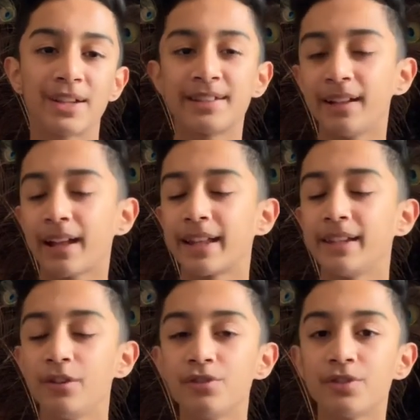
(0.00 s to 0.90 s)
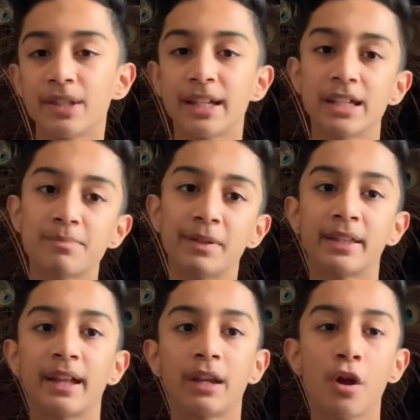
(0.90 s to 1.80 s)
still getting used to things.
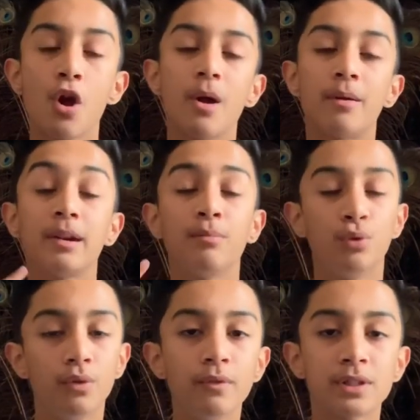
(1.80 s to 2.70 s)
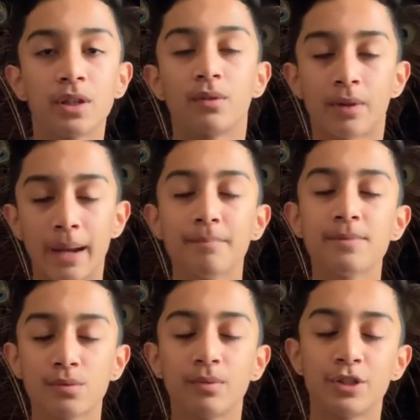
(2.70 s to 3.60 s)
But then removes,
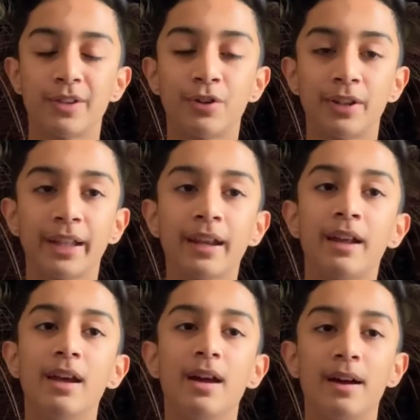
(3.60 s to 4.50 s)
REMS, which we call it,